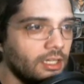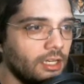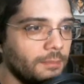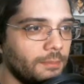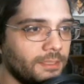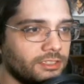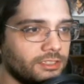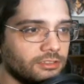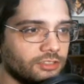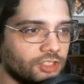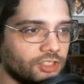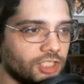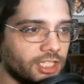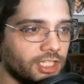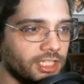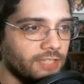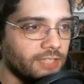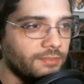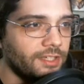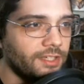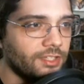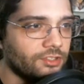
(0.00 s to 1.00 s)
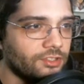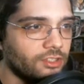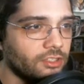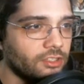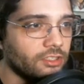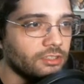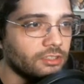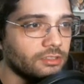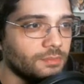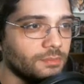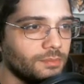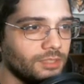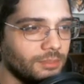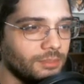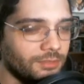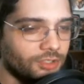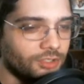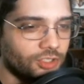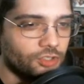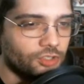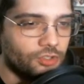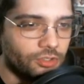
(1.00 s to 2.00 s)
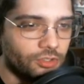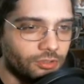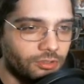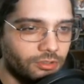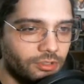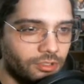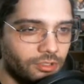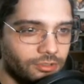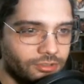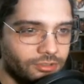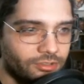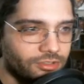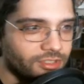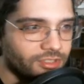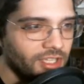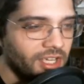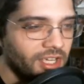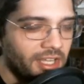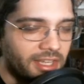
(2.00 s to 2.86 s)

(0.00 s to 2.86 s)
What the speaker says: basically just taking advantage of the Magician Girl cards.